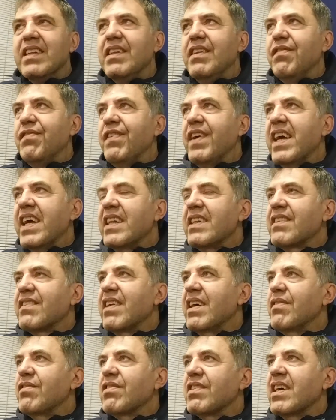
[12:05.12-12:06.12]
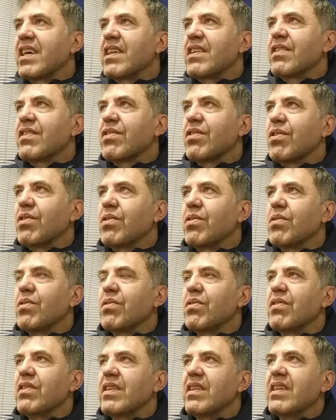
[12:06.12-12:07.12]
defend, try to run.
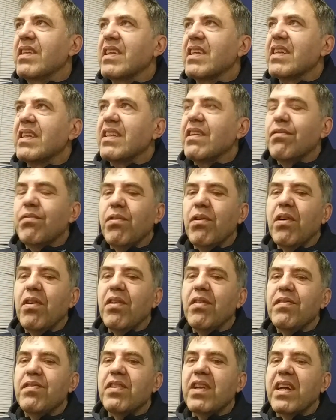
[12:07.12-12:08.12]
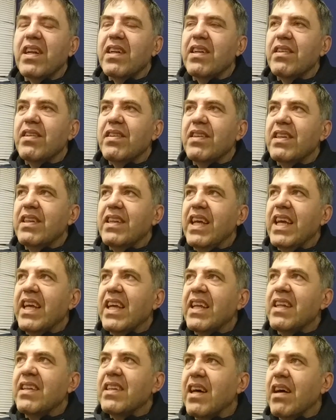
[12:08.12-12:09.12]
So the wolves are
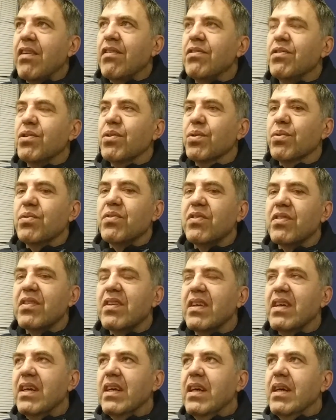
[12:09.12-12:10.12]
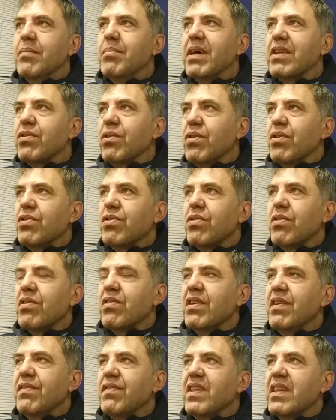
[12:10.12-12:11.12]
taking down those. But also
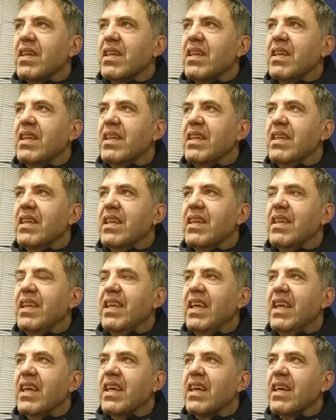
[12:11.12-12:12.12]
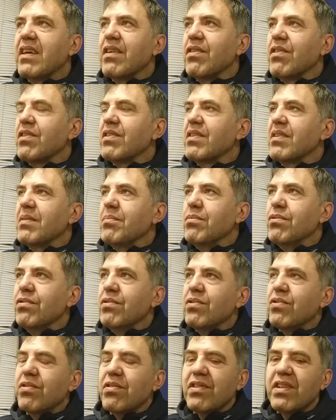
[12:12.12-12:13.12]
if the deer or the
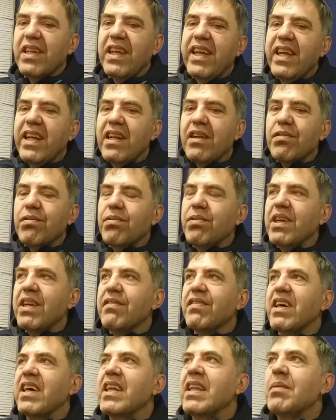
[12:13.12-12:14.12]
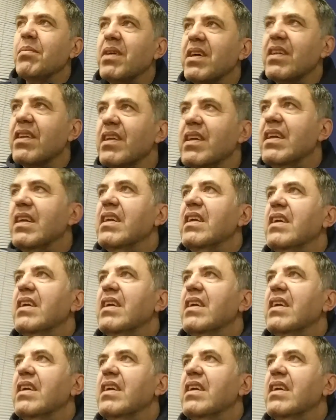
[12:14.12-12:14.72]
moose or the elk, whatever animal,